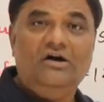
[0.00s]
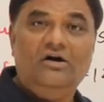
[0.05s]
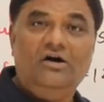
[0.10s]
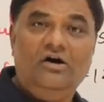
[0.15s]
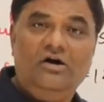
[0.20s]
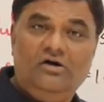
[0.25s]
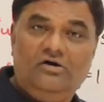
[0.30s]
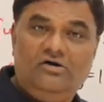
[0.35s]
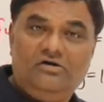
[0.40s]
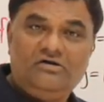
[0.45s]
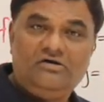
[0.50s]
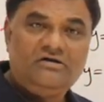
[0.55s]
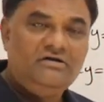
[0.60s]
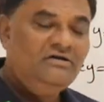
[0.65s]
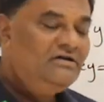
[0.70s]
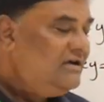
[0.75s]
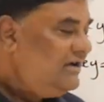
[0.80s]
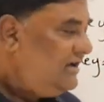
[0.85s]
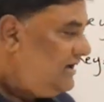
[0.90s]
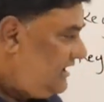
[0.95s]

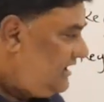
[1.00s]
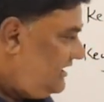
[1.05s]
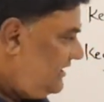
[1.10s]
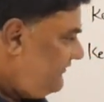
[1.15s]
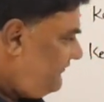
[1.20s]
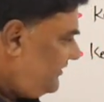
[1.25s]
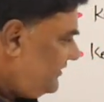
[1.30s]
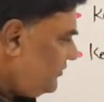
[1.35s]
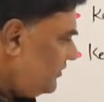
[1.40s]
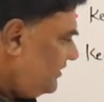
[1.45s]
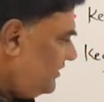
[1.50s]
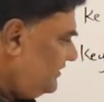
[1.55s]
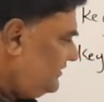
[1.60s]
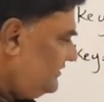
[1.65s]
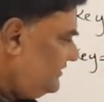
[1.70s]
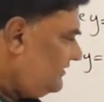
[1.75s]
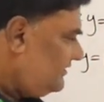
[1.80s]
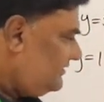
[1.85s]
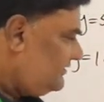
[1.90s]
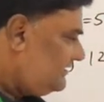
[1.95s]
or if at
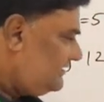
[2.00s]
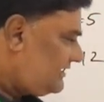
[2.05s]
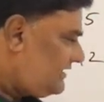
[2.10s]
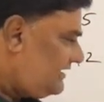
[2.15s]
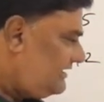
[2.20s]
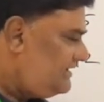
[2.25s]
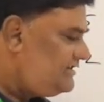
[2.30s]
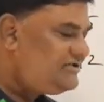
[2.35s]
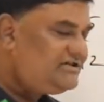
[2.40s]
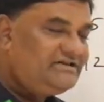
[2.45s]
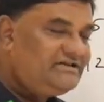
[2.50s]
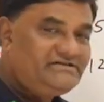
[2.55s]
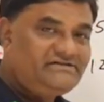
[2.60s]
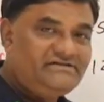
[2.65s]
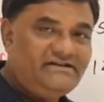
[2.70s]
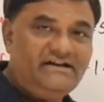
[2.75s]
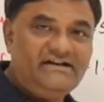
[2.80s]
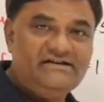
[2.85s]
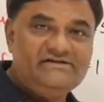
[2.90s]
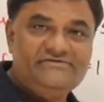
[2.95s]
all the condition
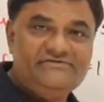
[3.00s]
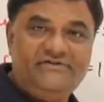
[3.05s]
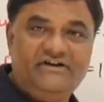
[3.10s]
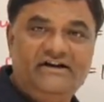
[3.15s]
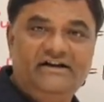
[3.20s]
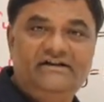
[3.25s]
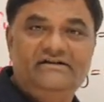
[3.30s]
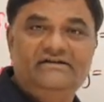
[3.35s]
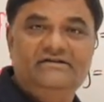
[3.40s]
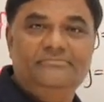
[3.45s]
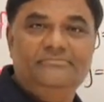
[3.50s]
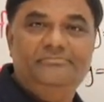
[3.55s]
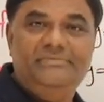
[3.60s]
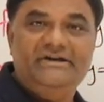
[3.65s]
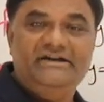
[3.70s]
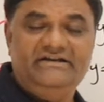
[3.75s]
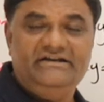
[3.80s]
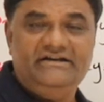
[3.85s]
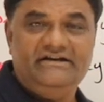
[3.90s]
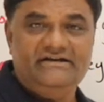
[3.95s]
is satisfied in the
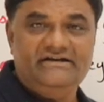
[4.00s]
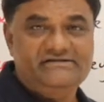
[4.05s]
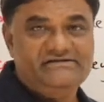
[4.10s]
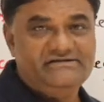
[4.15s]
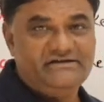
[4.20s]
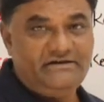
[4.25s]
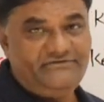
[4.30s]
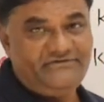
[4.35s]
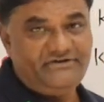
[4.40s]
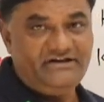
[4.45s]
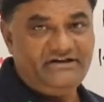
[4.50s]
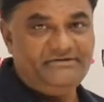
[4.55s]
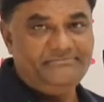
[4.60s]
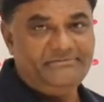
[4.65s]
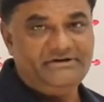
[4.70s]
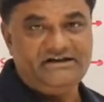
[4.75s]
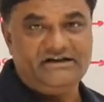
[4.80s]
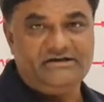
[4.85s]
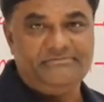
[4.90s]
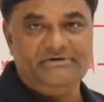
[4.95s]
beginning itself, it
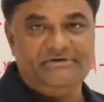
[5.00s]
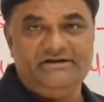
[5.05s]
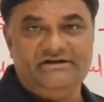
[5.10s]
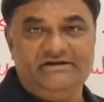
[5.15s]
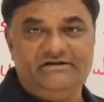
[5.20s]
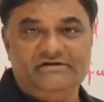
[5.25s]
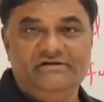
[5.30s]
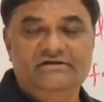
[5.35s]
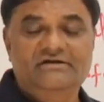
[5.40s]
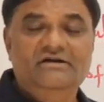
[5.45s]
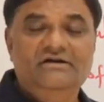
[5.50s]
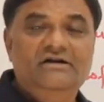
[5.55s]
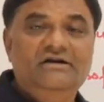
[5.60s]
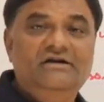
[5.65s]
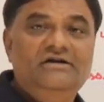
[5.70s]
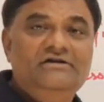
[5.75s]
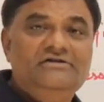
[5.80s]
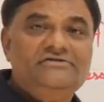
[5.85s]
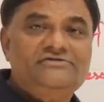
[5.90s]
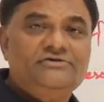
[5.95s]
may terminate.
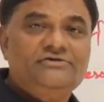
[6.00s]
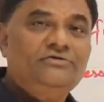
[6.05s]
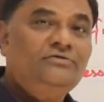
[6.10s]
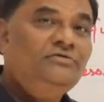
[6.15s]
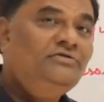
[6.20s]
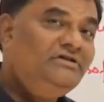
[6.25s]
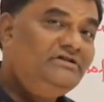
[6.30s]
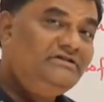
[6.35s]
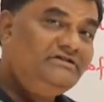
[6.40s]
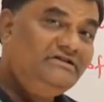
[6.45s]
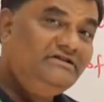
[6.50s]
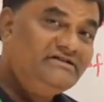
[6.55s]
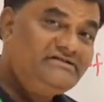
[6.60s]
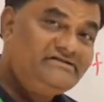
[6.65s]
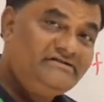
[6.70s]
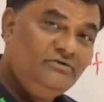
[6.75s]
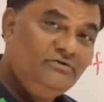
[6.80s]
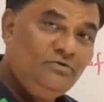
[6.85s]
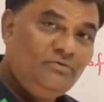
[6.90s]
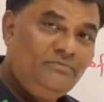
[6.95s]
So
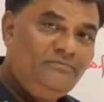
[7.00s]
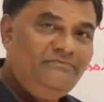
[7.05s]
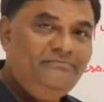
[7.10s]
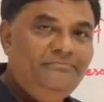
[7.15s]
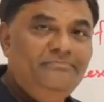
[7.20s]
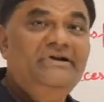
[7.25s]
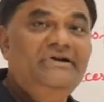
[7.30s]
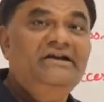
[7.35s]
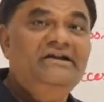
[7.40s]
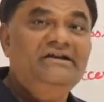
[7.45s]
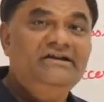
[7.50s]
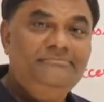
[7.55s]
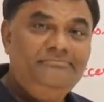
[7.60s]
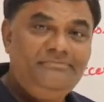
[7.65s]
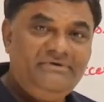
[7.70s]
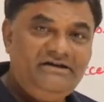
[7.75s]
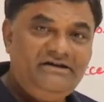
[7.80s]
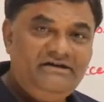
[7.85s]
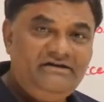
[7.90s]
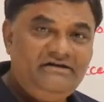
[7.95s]
this loop may
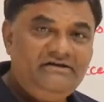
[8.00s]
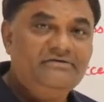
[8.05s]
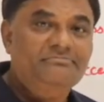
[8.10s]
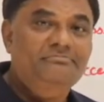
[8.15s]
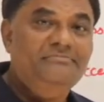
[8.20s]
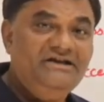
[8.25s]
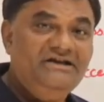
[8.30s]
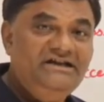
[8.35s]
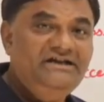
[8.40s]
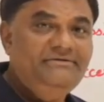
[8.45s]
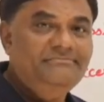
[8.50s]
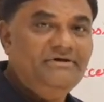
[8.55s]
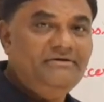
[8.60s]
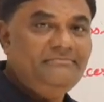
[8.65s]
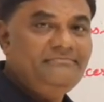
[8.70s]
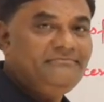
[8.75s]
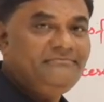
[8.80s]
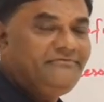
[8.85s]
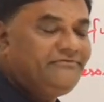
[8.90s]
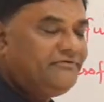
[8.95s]
repeat
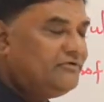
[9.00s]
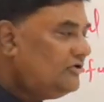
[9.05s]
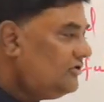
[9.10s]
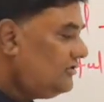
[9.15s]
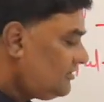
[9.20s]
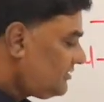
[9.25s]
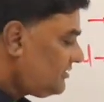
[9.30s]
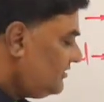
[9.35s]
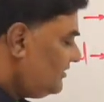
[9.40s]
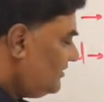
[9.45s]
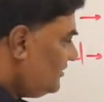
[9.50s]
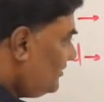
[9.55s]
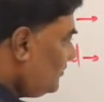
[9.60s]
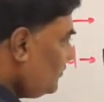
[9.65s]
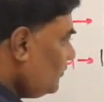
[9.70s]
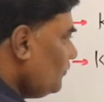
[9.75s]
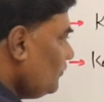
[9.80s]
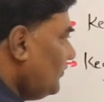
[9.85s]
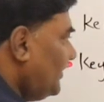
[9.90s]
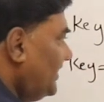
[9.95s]
minimum for
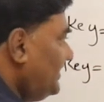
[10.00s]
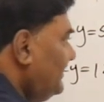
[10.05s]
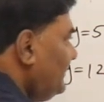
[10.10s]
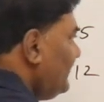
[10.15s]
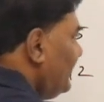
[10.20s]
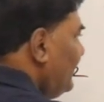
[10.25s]
1